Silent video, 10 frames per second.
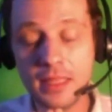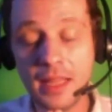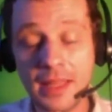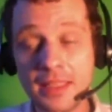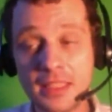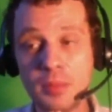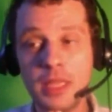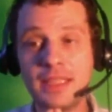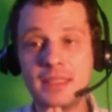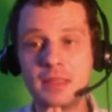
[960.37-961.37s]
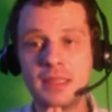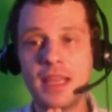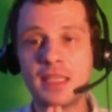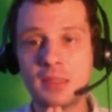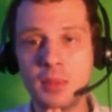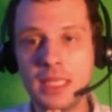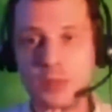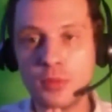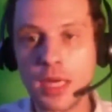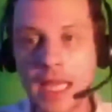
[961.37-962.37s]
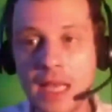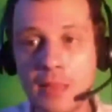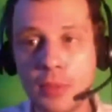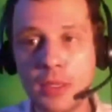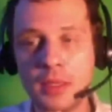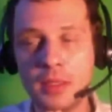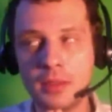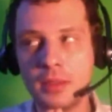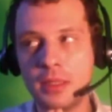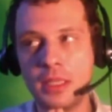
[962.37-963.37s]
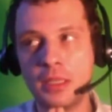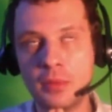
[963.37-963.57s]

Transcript: explains what happened the year before.